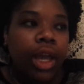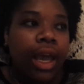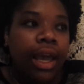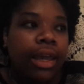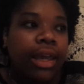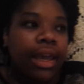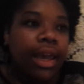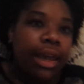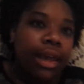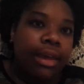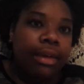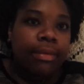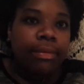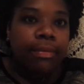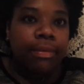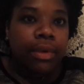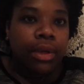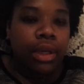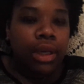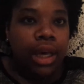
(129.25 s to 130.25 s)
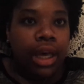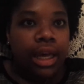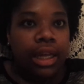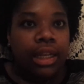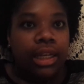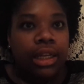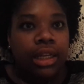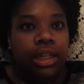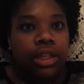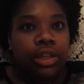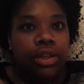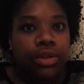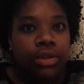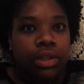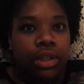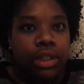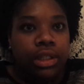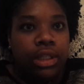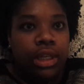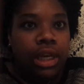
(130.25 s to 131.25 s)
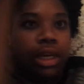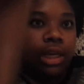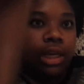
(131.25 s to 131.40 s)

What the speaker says: am kind of going to use this